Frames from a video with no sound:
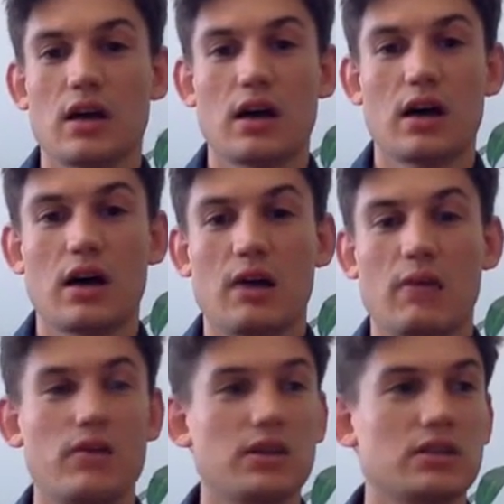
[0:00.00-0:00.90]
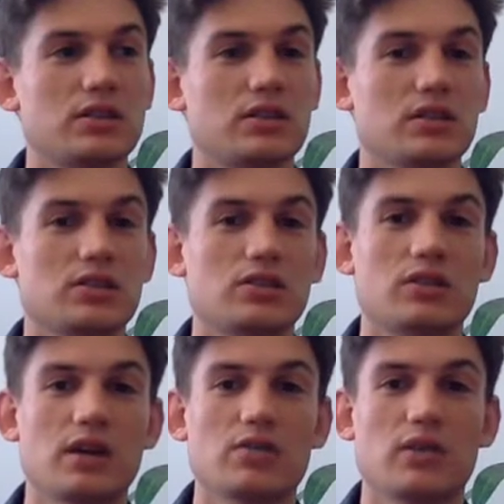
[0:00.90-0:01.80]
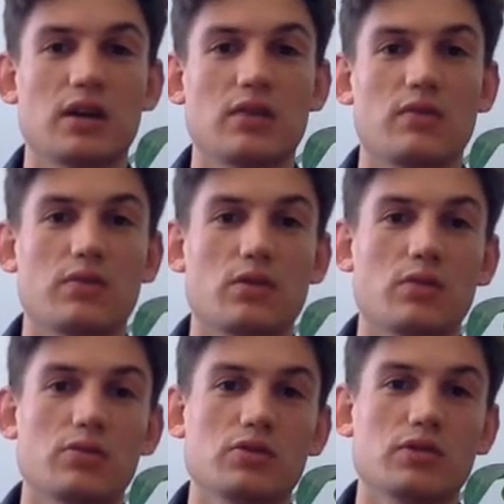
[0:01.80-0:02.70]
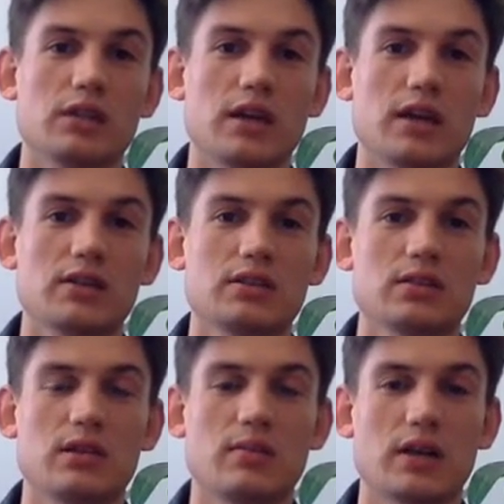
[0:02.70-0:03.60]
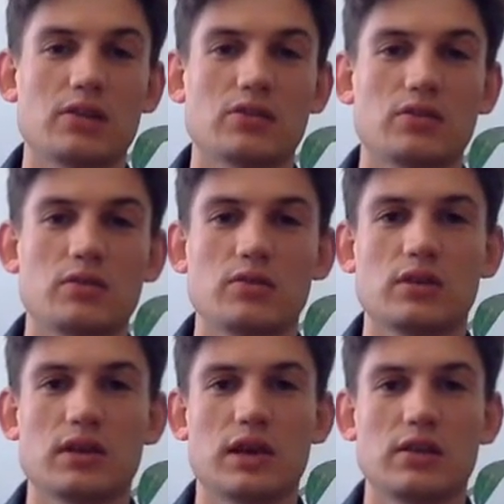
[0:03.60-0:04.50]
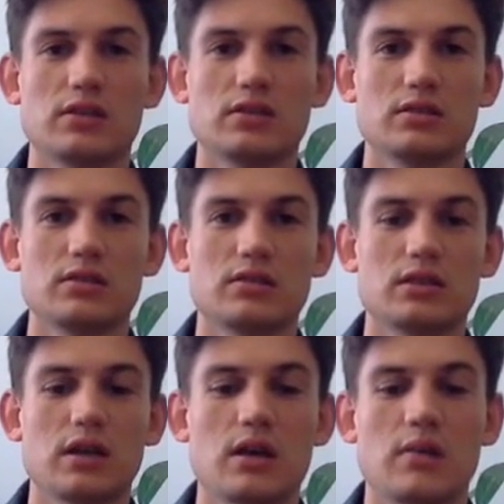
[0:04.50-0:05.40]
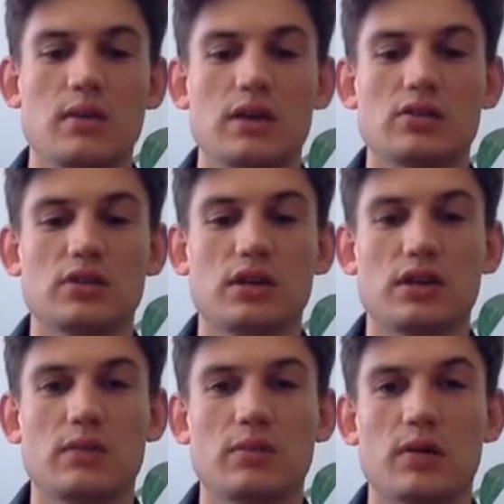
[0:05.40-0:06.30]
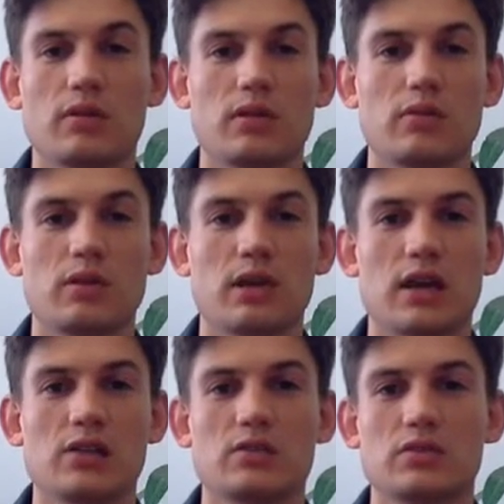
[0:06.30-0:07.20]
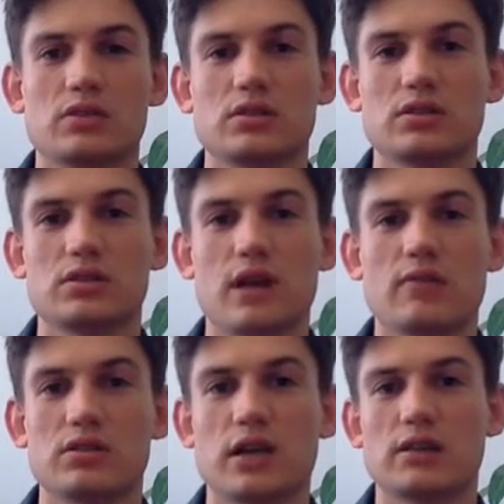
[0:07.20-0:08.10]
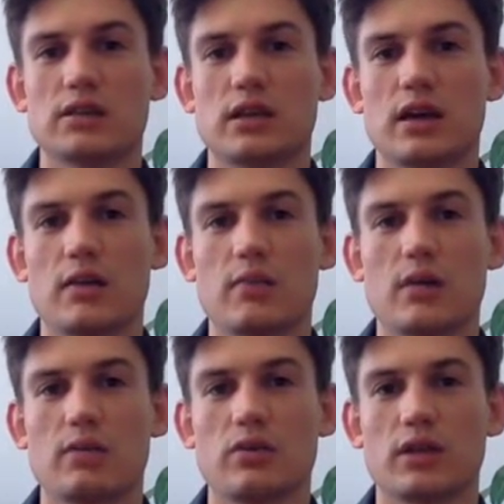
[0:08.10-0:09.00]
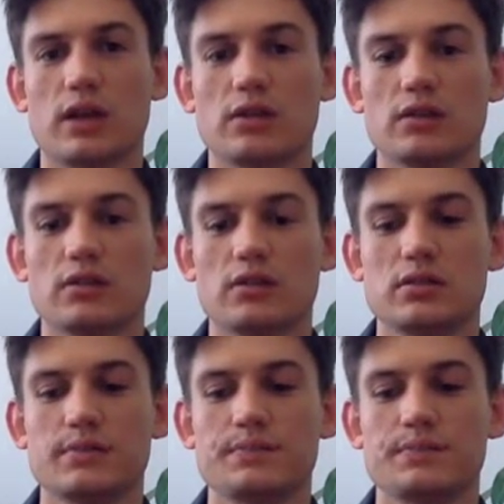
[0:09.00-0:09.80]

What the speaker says: I recently just graduated from UTS in a Bachelor of Communications, majoring in public communication, which is advertising and public relations.